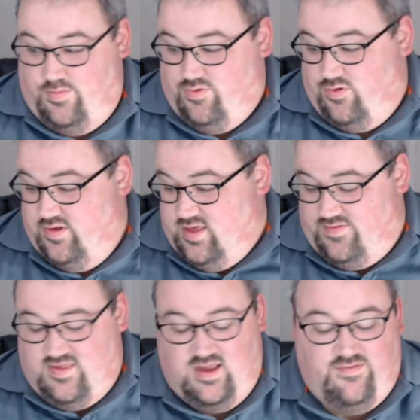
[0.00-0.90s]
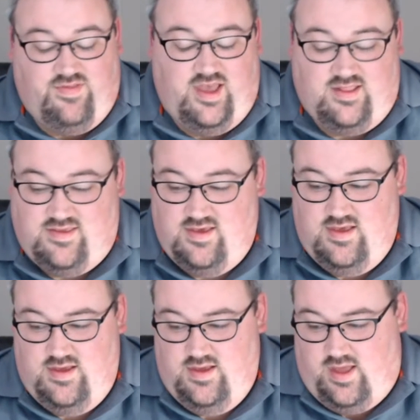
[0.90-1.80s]
breweries I've seen of late.
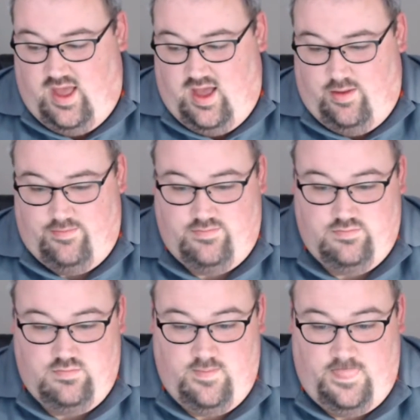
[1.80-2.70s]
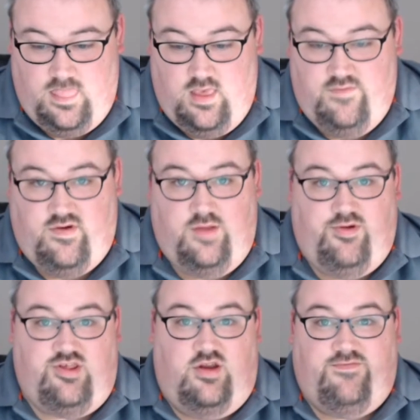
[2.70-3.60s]
Um, very
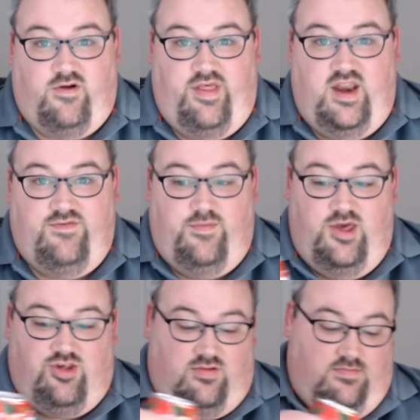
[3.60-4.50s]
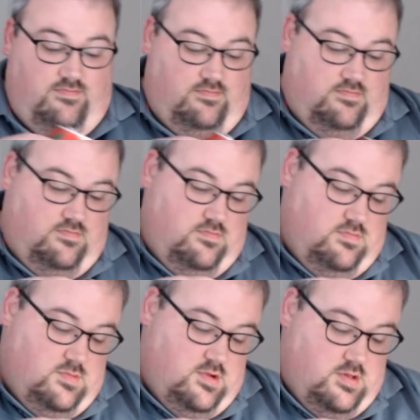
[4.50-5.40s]
appreciative for all that information.
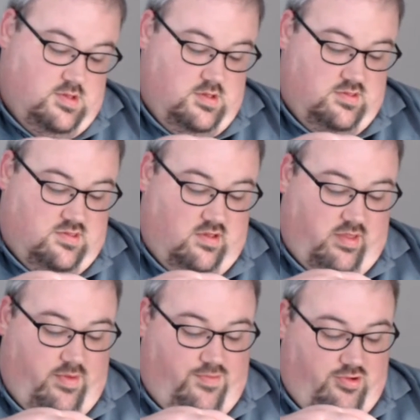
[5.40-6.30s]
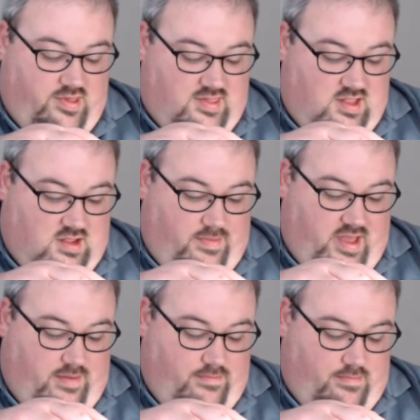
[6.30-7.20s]
So let me pour this into
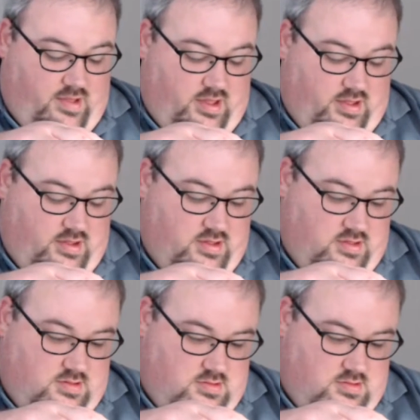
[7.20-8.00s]
my mug. I'm